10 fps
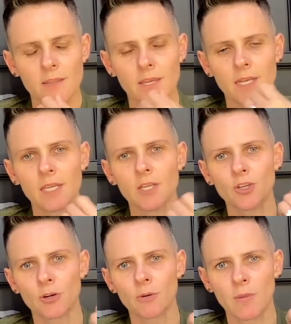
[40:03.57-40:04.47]
that in
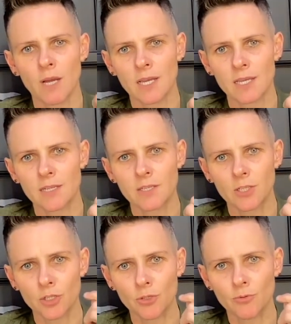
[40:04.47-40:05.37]
your mind,
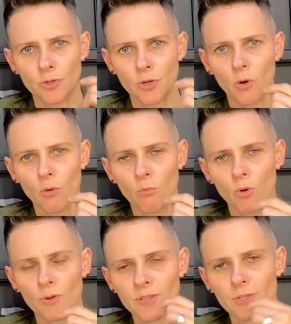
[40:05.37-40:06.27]
you know
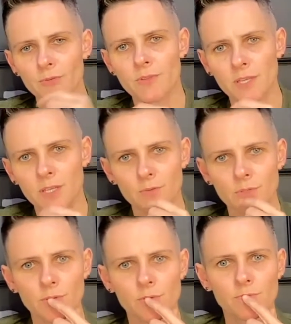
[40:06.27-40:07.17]
more than you think you
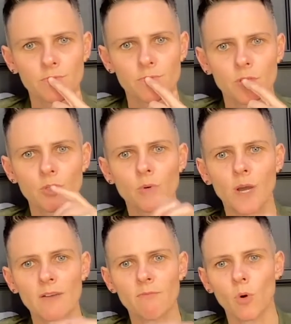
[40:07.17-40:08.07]
do. You
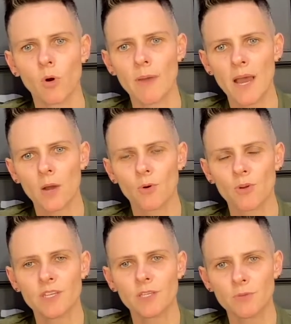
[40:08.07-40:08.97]
have more power
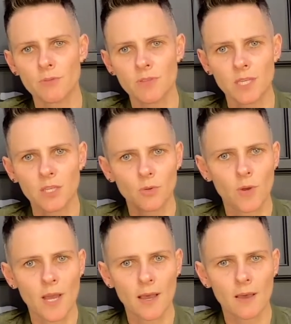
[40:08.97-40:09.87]
than you think you
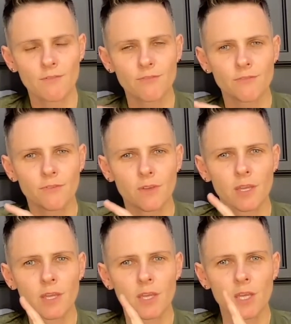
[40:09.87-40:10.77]
have.
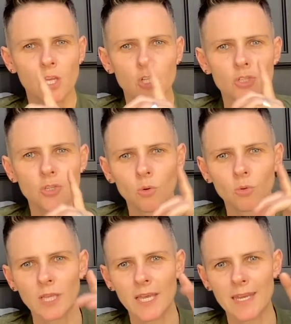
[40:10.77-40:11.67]

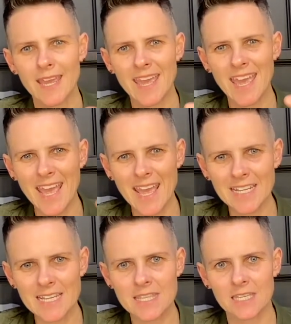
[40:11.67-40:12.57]
Don't let
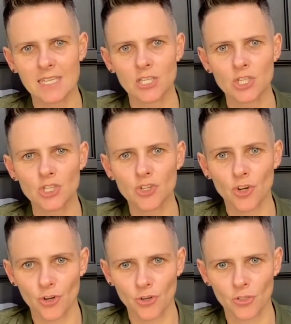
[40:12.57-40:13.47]
anything
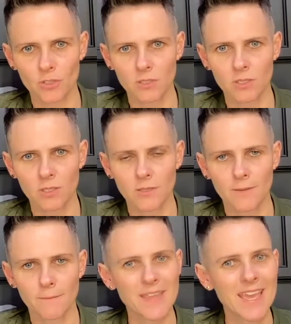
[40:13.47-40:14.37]
external,
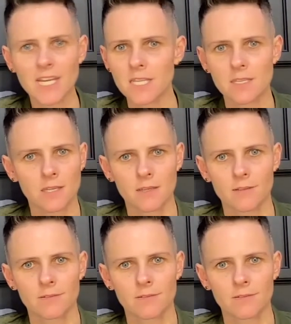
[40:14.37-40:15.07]
anything,